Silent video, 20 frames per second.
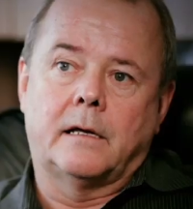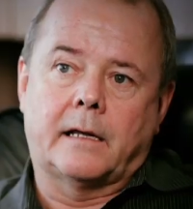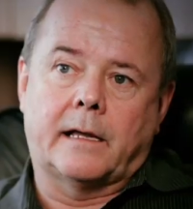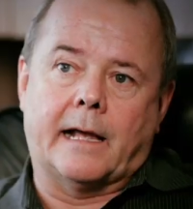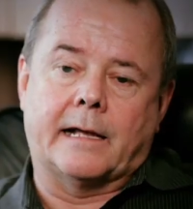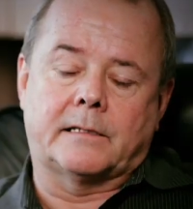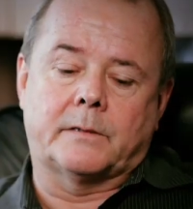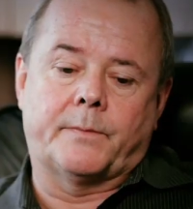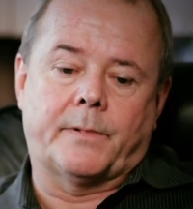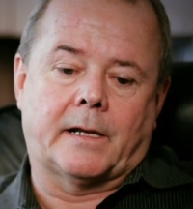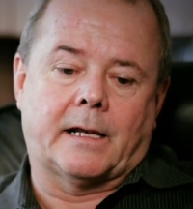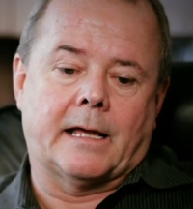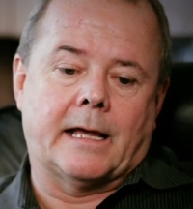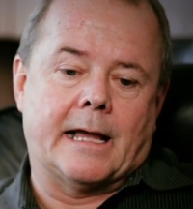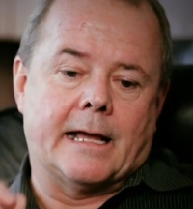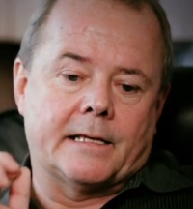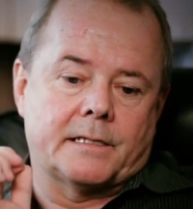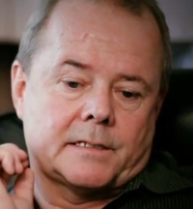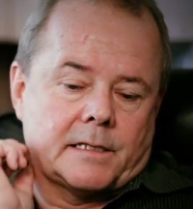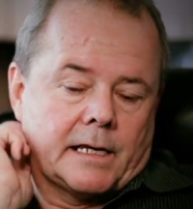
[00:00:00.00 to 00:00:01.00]
Caterpillar
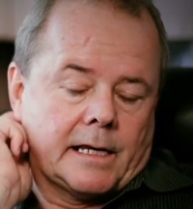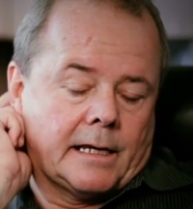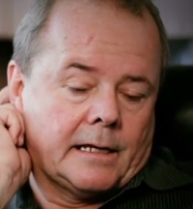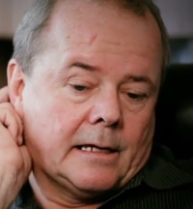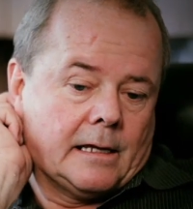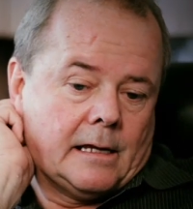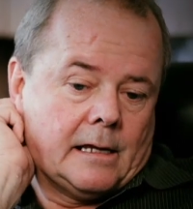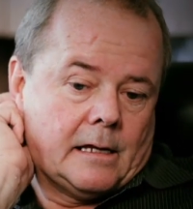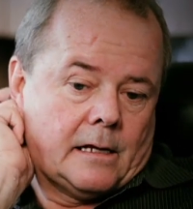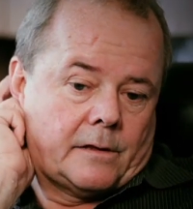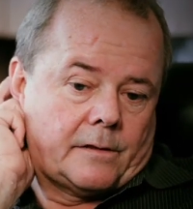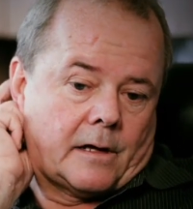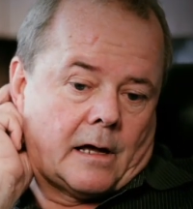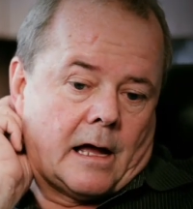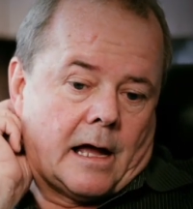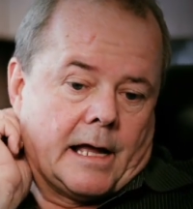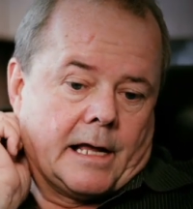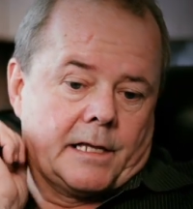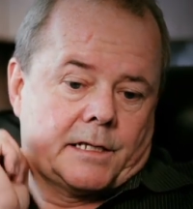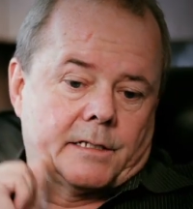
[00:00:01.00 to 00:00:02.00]
has the, the
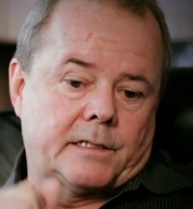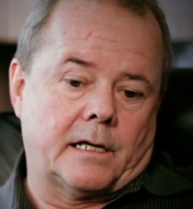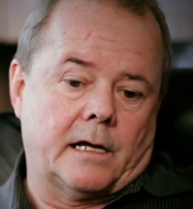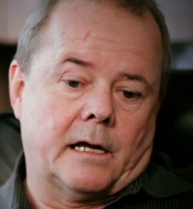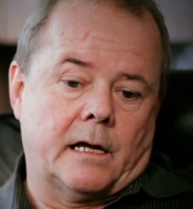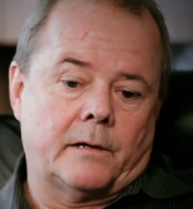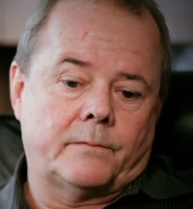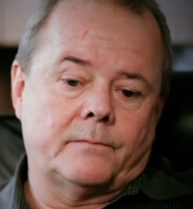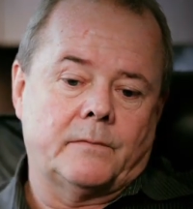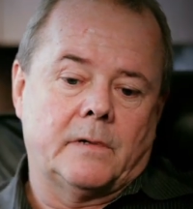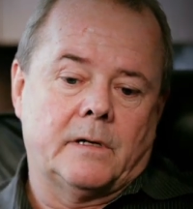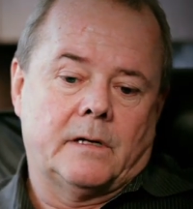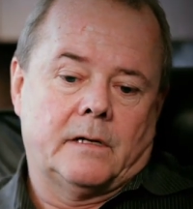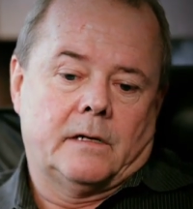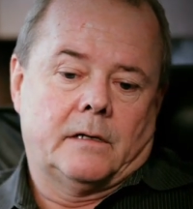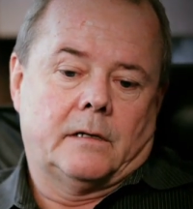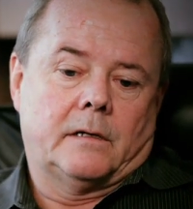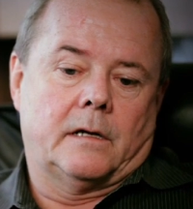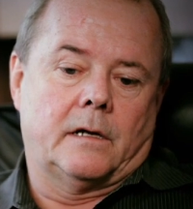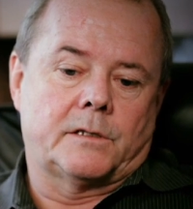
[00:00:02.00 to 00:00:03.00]
highest uh,
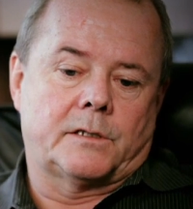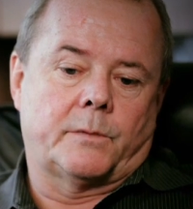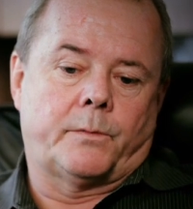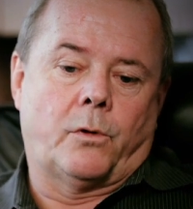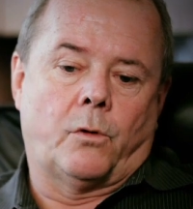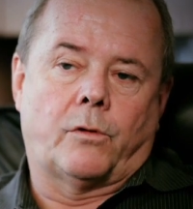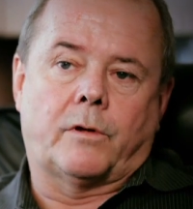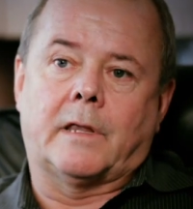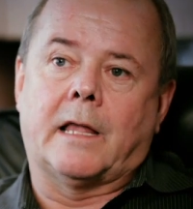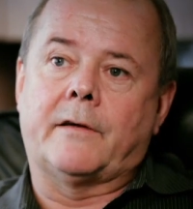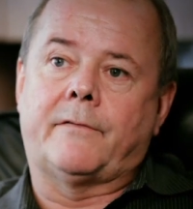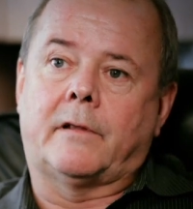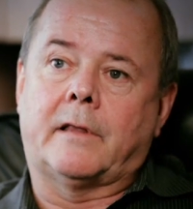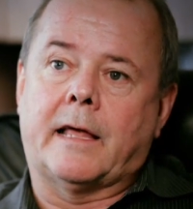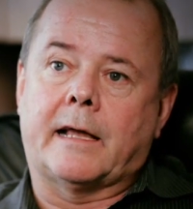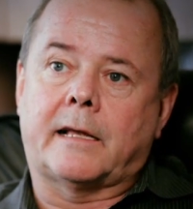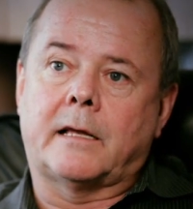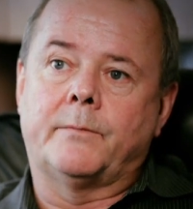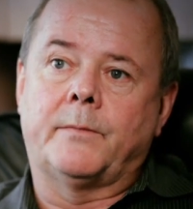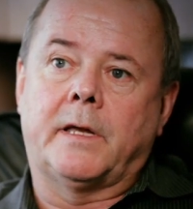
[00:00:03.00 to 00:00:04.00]
uh, support level
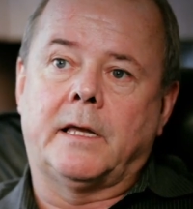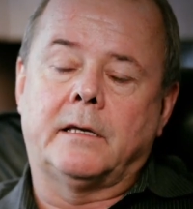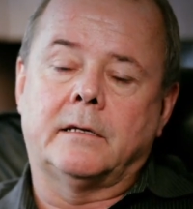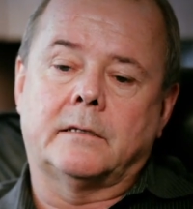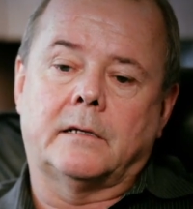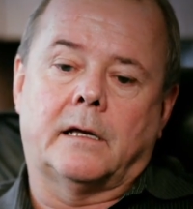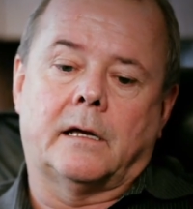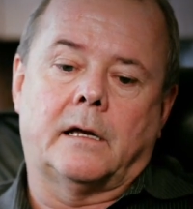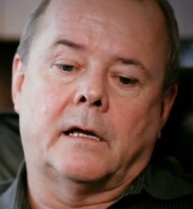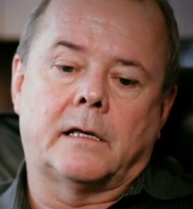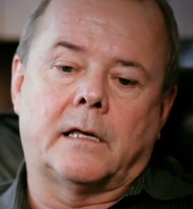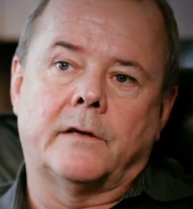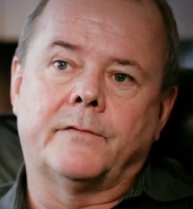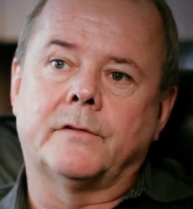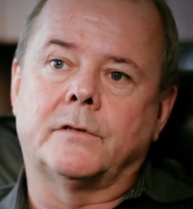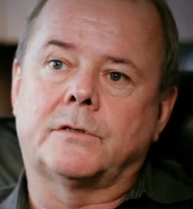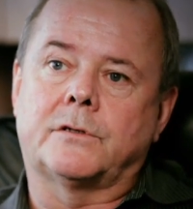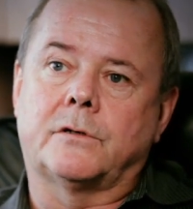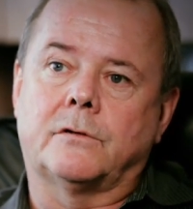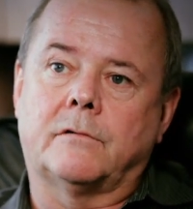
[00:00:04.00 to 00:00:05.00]
that can be uh,
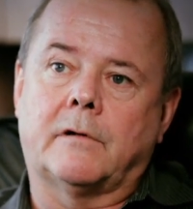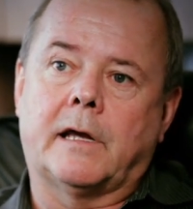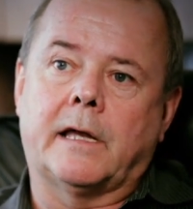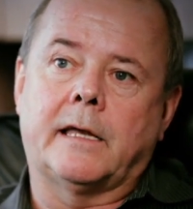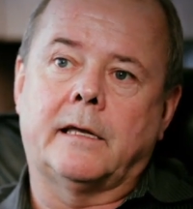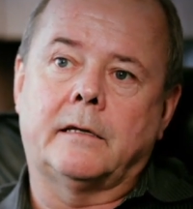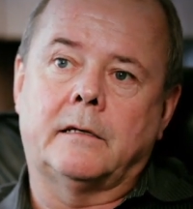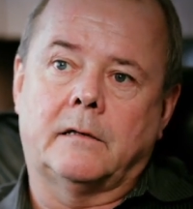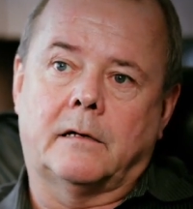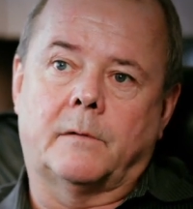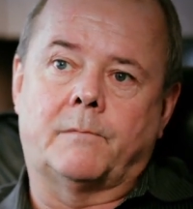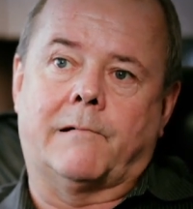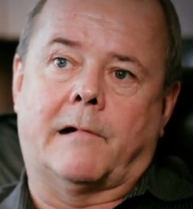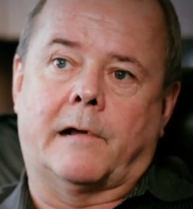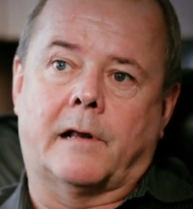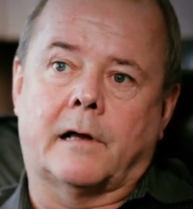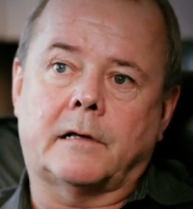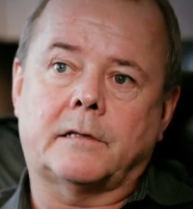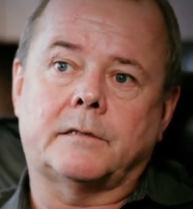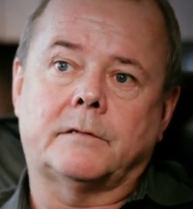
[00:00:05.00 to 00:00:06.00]
given to a, a
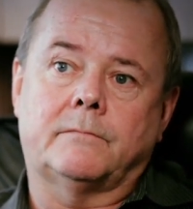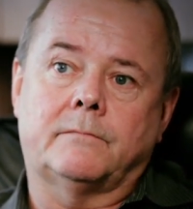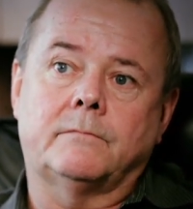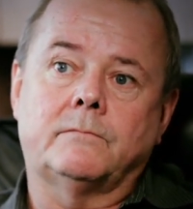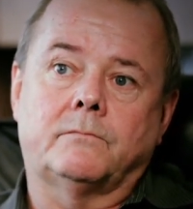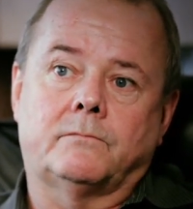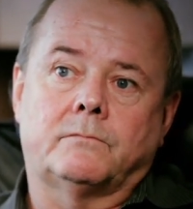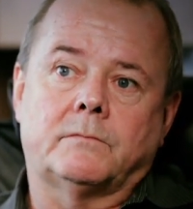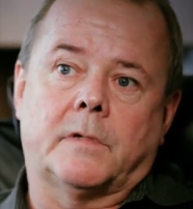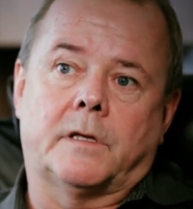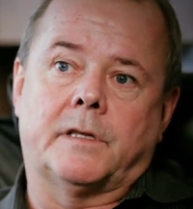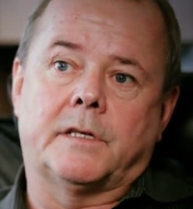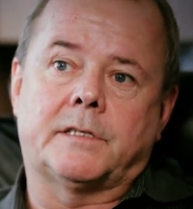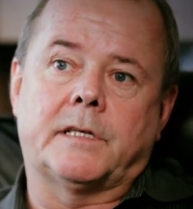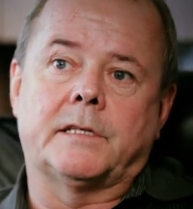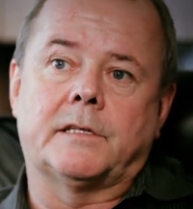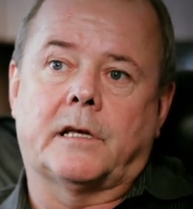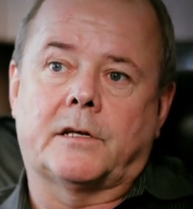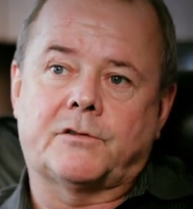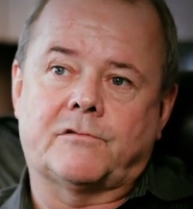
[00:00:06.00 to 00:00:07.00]
product in this
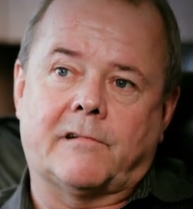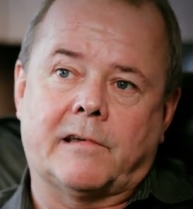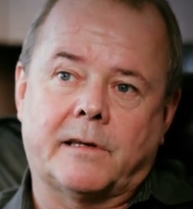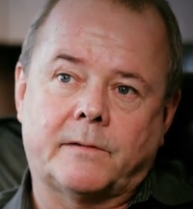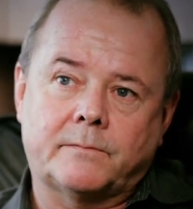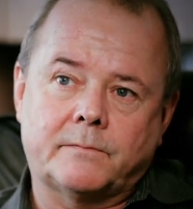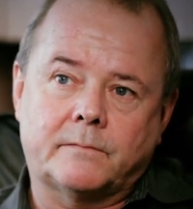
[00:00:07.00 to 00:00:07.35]
industry.